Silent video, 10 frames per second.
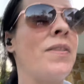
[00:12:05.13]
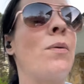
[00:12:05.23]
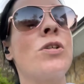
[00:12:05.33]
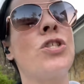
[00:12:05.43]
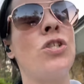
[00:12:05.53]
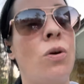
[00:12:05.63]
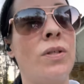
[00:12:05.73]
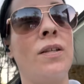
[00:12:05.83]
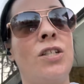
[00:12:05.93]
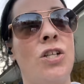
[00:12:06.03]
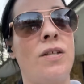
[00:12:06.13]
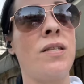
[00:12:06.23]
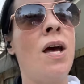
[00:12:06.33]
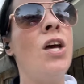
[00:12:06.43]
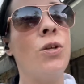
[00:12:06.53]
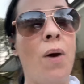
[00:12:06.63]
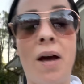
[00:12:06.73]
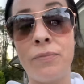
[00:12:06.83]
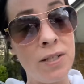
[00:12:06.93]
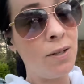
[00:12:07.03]
They were so delicious. You
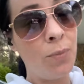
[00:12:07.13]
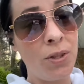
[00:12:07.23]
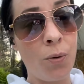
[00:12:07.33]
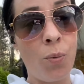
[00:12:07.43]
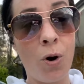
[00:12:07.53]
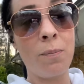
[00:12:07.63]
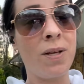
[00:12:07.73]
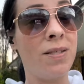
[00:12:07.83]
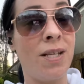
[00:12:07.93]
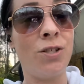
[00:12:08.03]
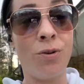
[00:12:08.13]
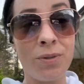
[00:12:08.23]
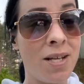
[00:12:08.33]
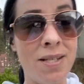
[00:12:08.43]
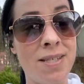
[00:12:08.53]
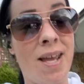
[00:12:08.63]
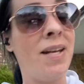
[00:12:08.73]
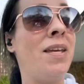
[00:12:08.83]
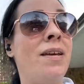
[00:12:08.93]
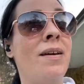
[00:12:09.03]
have to eat them when they're warm because they don't taste
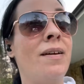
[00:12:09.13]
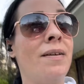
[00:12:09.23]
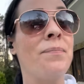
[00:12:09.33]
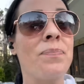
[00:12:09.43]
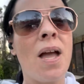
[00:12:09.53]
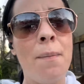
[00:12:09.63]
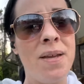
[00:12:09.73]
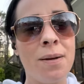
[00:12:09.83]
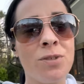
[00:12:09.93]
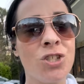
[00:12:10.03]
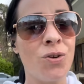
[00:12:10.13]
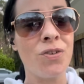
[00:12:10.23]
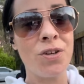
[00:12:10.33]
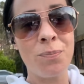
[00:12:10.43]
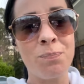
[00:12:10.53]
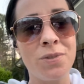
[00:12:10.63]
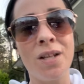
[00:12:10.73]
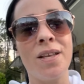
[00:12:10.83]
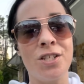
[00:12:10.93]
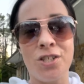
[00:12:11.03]
any. I mean, I'm sure they're
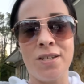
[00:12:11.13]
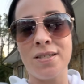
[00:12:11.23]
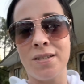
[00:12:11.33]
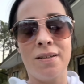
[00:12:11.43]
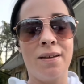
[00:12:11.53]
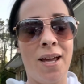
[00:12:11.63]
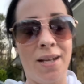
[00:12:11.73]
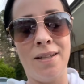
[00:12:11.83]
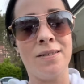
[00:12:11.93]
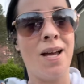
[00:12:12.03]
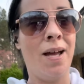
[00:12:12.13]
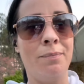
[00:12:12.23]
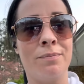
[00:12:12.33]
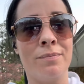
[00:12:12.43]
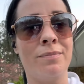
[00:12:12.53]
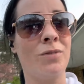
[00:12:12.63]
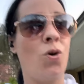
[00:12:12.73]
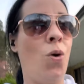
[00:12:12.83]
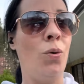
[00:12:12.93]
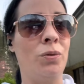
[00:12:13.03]
delicious anytime,
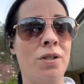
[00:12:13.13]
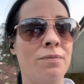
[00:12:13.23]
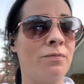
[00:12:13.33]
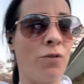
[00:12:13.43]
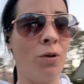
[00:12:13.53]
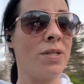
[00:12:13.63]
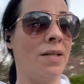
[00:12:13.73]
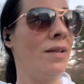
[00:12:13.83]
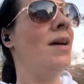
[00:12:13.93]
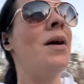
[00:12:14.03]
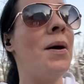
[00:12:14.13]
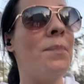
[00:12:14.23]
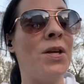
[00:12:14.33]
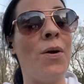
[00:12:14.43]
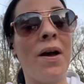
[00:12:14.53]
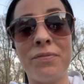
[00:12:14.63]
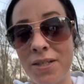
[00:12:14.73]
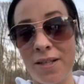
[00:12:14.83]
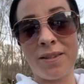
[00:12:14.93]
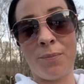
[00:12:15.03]
cold, frozen, but you have to
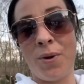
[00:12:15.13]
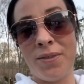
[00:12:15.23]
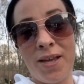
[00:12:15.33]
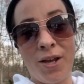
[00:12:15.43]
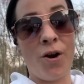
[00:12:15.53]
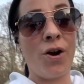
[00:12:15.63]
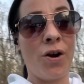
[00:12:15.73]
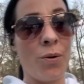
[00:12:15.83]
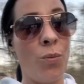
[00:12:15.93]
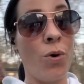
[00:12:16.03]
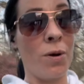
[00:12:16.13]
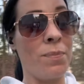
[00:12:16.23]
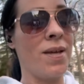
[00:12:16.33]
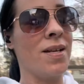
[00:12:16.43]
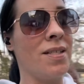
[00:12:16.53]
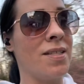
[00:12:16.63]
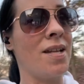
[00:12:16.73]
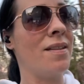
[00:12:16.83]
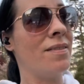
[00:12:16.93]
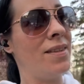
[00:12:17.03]
eat them when they are warm because
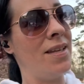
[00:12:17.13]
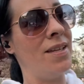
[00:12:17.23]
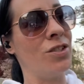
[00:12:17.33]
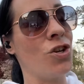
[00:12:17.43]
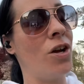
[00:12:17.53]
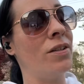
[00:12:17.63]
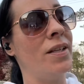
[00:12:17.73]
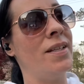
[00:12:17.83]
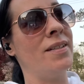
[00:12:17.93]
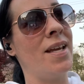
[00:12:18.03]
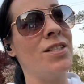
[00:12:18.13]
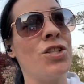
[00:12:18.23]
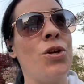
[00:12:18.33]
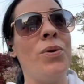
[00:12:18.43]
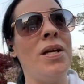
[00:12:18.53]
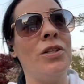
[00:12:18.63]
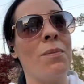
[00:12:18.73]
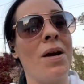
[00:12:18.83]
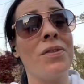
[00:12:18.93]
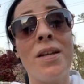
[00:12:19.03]
the chocolate gets gooey in your
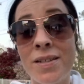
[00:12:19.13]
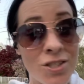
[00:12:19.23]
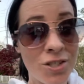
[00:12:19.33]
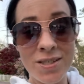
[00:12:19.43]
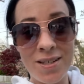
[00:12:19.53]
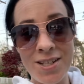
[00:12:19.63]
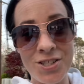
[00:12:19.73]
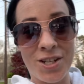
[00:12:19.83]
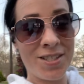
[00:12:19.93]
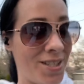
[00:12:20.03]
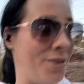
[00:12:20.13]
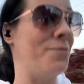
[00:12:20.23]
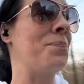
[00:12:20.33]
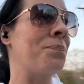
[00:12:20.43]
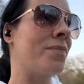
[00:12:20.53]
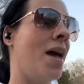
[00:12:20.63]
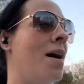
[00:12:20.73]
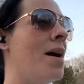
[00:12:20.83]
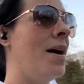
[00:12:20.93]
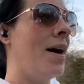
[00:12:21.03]
mouth and it's just delicious. So
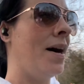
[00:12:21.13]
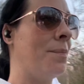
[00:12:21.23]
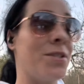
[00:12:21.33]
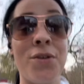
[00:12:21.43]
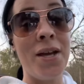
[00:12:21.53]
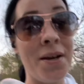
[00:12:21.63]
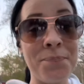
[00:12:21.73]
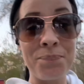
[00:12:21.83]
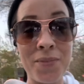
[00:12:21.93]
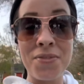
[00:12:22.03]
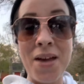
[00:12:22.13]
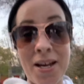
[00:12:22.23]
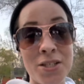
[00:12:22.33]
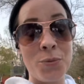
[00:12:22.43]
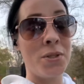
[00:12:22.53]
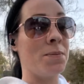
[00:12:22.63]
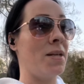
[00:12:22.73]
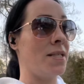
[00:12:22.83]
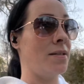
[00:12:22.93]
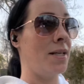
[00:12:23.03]
yeah, that was my
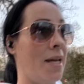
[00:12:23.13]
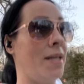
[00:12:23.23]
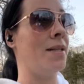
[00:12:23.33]
Sunday night.